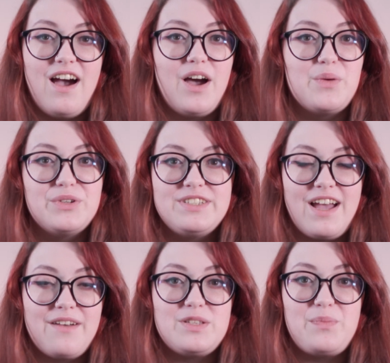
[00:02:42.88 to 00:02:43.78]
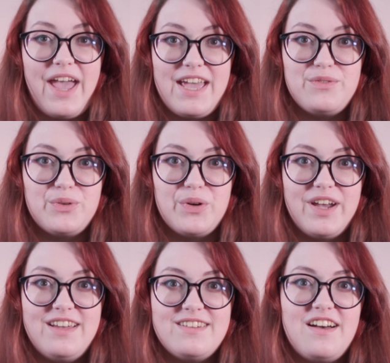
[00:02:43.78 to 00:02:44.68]
I wouldn't have to pay for
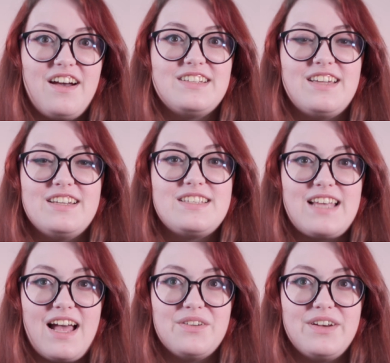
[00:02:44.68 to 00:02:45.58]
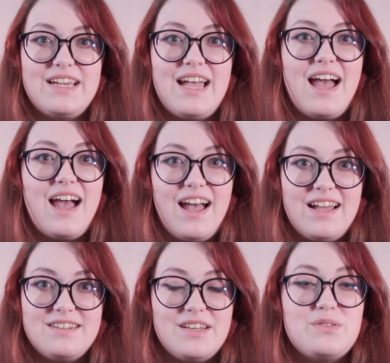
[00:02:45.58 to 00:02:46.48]
it, I'd get a salary,
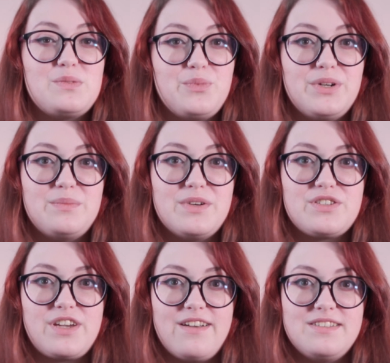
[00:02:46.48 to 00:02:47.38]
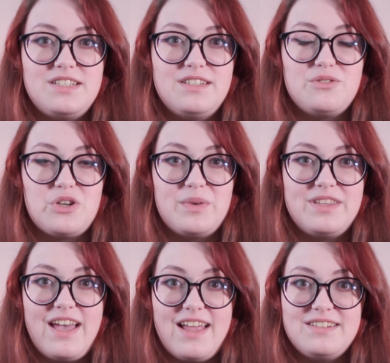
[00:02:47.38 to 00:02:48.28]
and I was pretty much guaranteed a job at
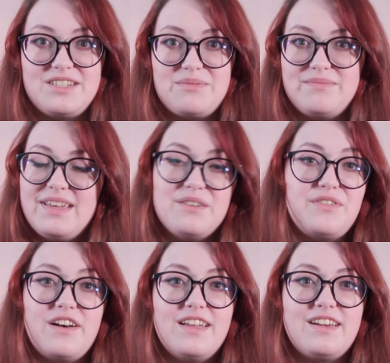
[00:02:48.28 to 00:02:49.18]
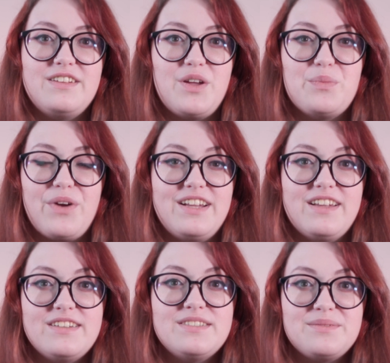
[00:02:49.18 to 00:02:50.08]
the end. It felt like a
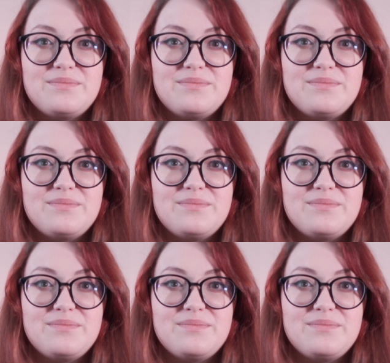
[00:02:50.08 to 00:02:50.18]
no-brainer.